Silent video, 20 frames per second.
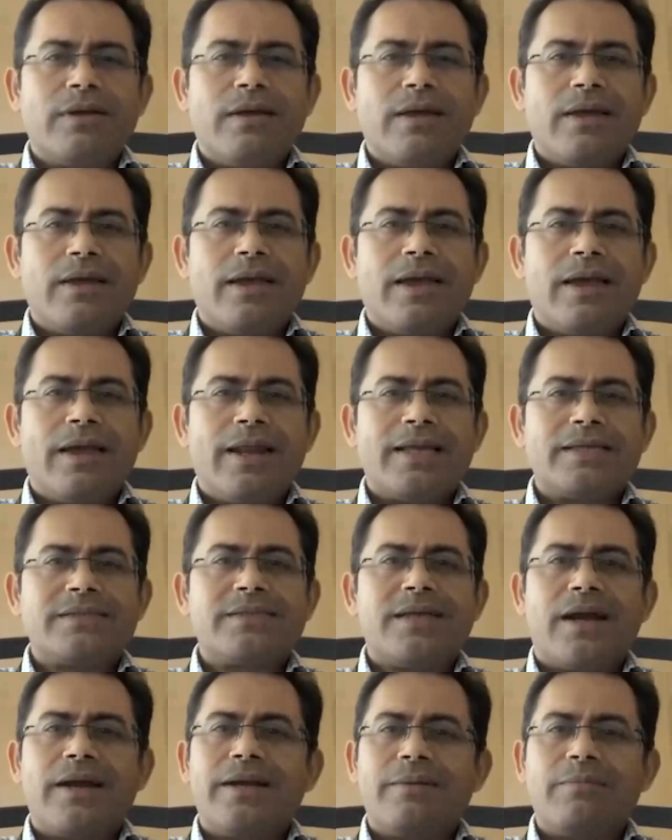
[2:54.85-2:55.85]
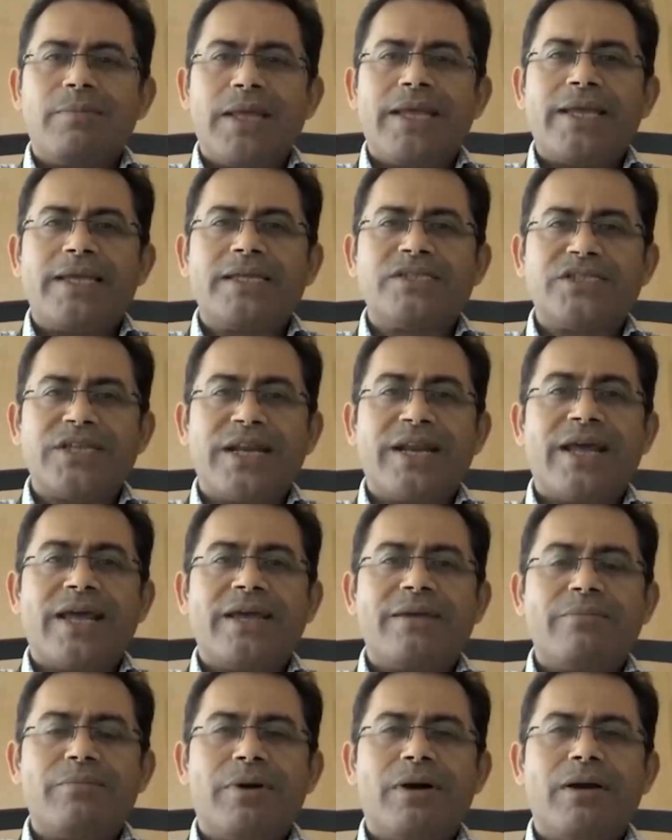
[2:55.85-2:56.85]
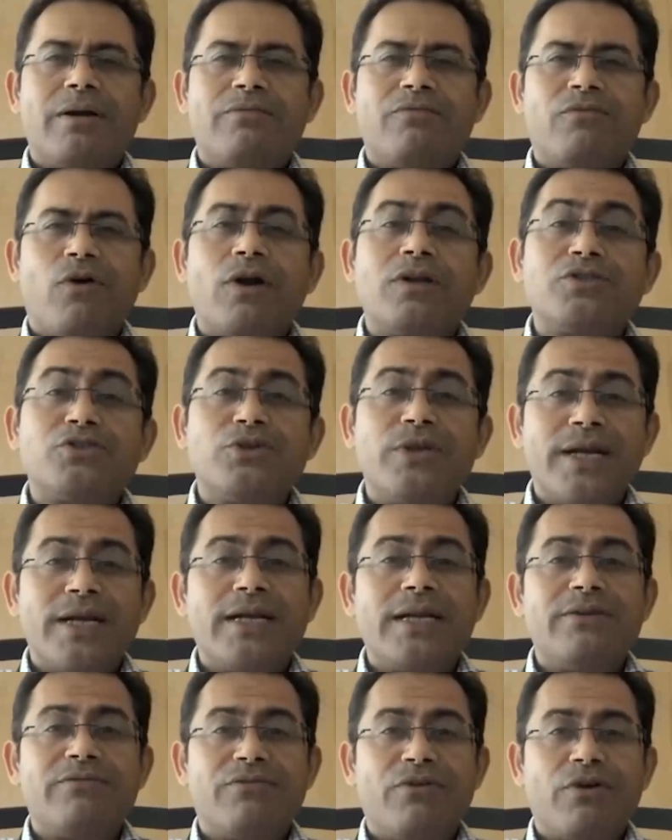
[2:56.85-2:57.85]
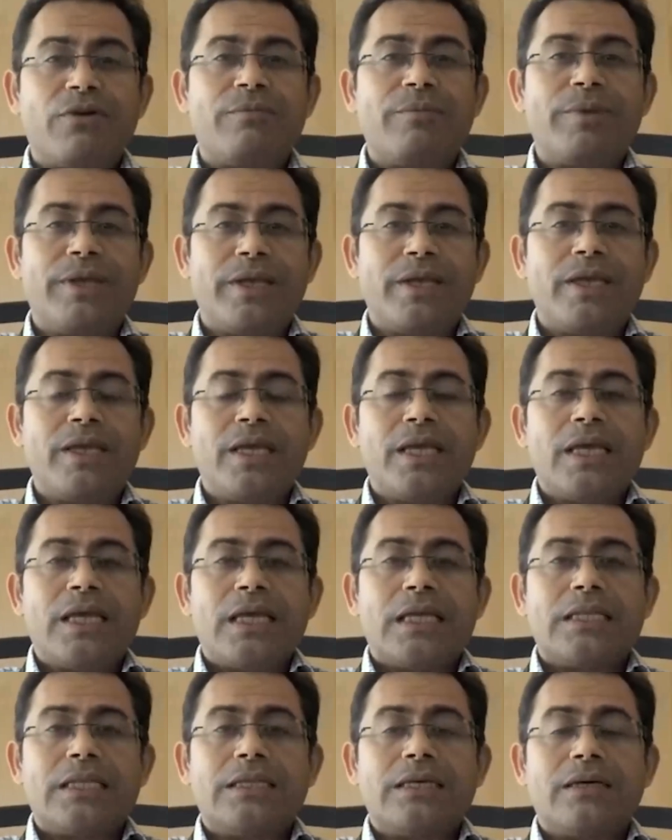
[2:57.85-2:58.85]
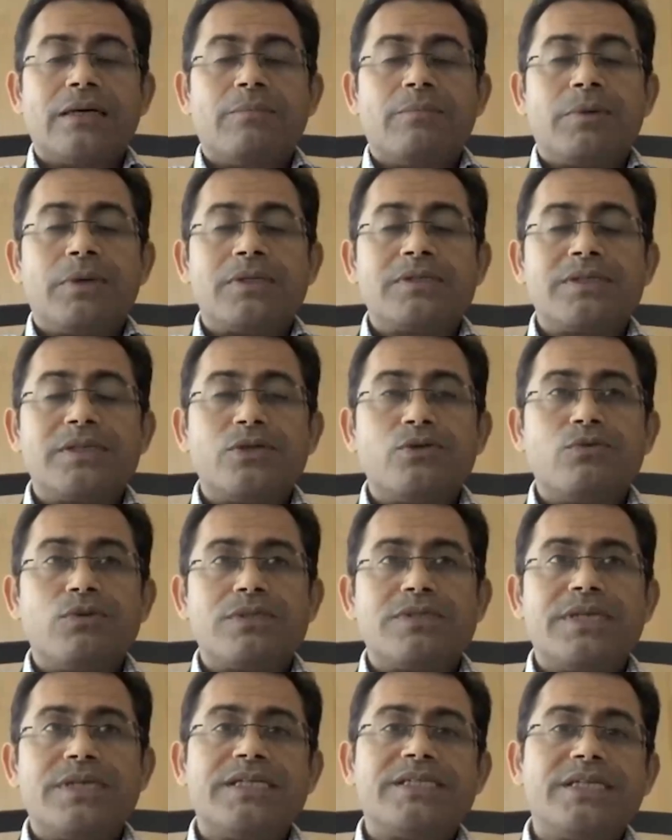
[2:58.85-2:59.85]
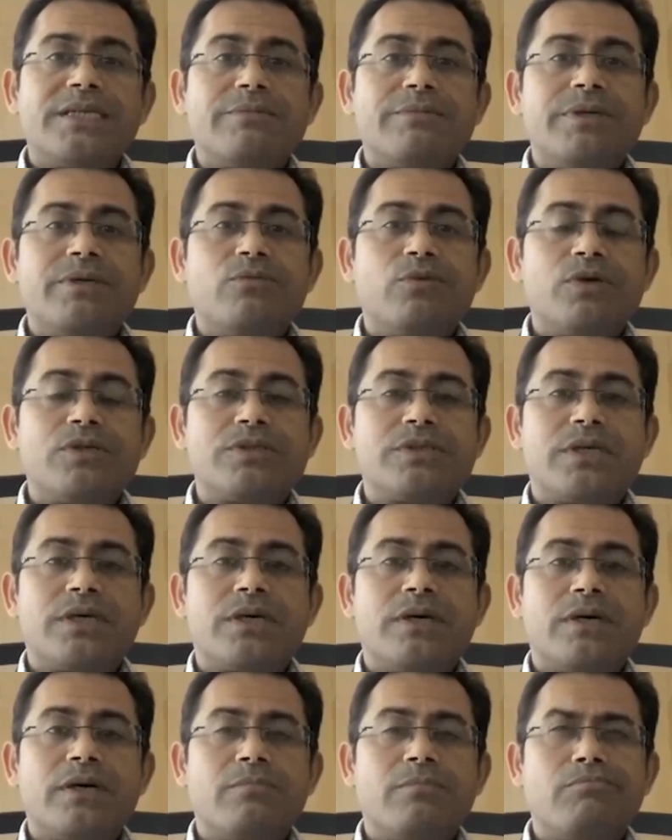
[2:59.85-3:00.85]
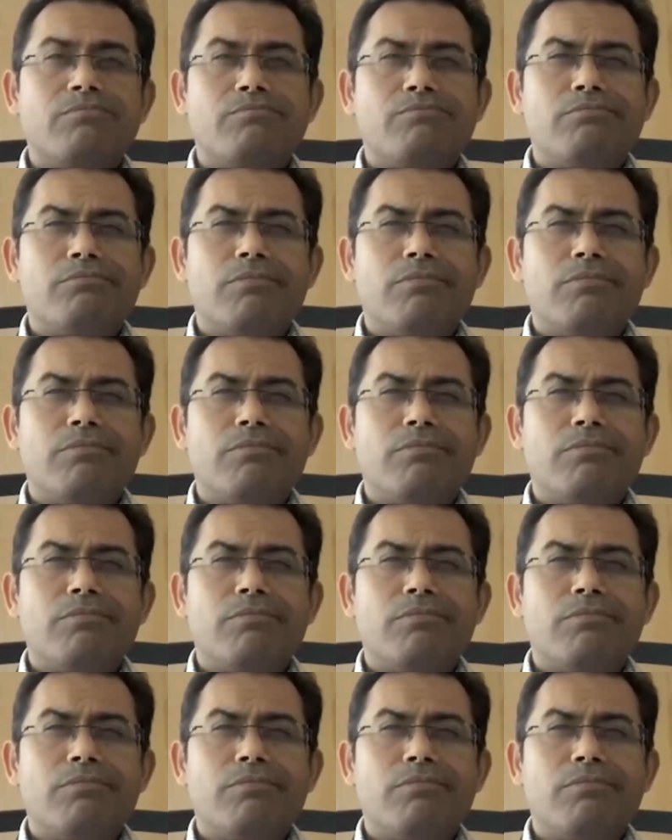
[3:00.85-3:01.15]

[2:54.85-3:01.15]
And I started playing in Chennai, but fortunately for me, the person who was teaching me was a